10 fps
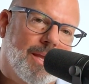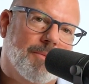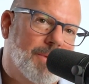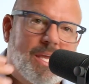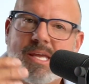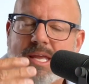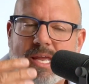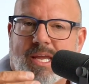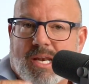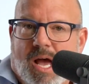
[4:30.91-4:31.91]
It could be
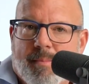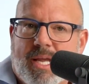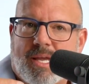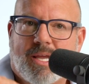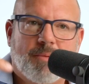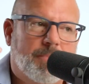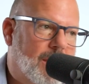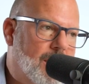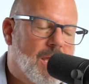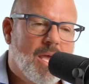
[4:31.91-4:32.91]
economic, it could
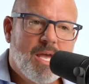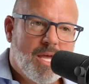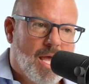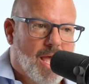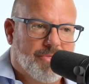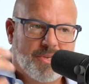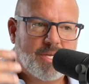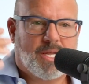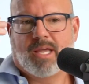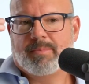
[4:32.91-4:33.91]
be
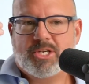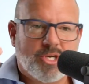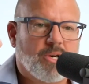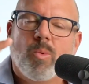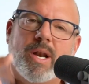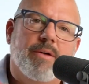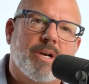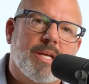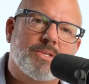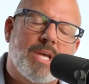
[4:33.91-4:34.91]
ethnic, it could be gender,
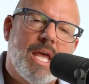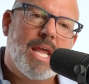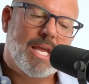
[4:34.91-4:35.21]
whatever it is